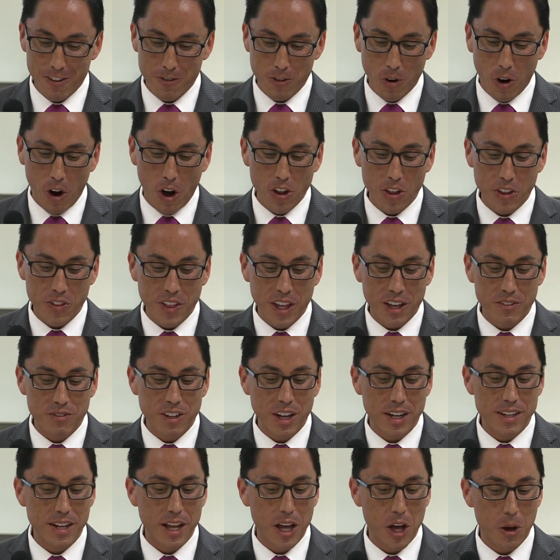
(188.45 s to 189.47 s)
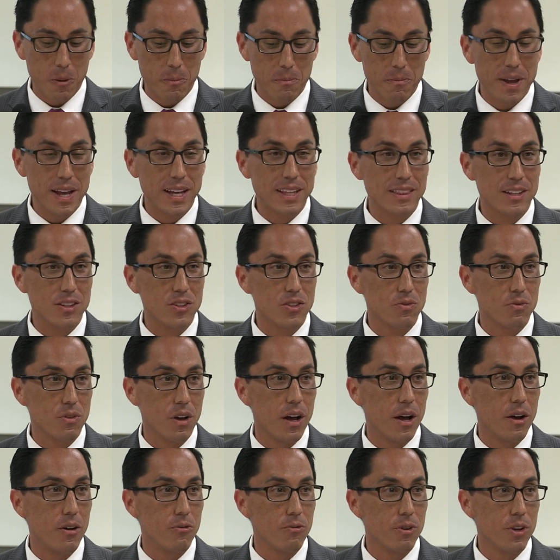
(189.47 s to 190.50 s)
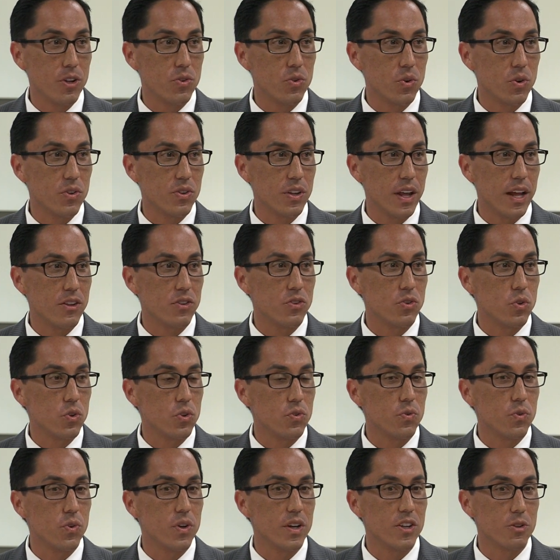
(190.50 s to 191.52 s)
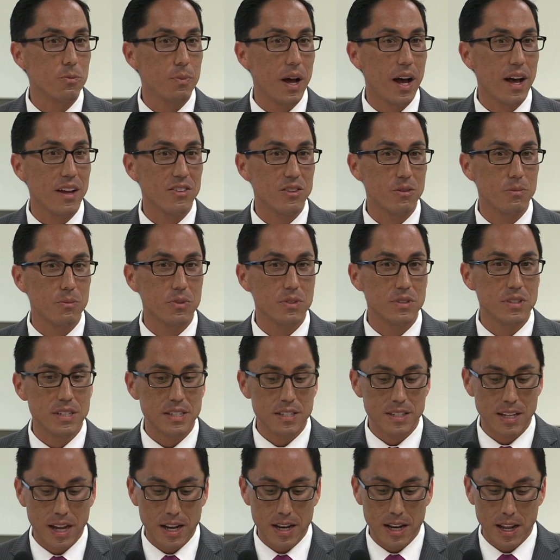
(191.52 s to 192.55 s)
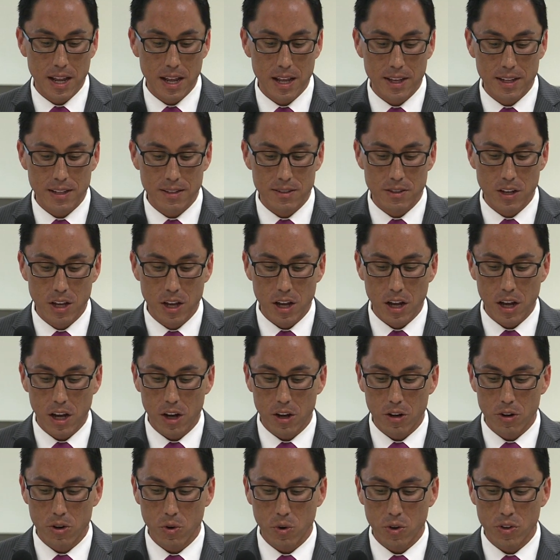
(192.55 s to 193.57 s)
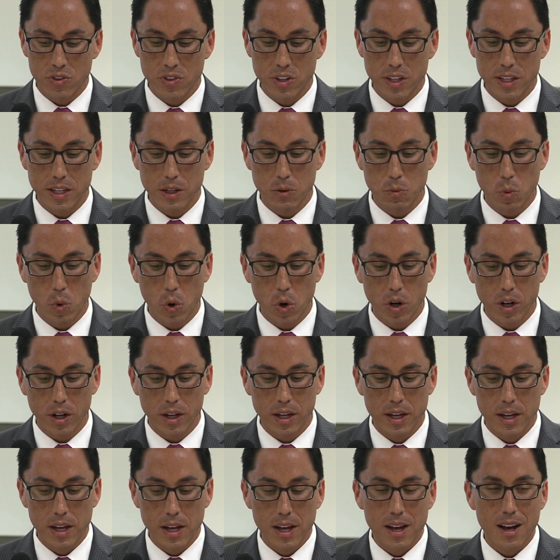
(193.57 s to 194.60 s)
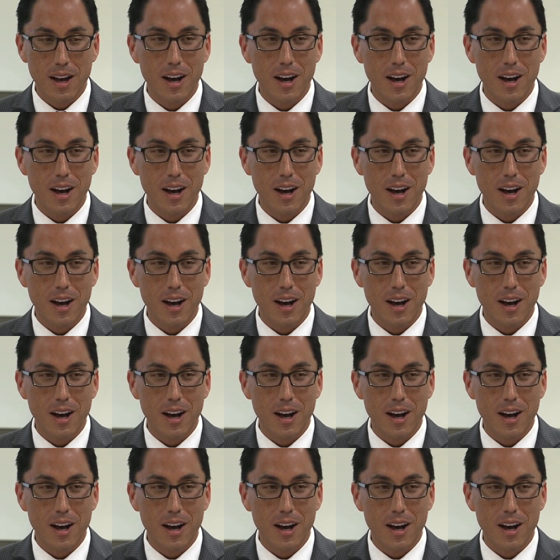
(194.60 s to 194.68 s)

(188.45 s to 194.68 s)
for all that they've done to help make this resource as useful as possible to San Diegans who are seeking work.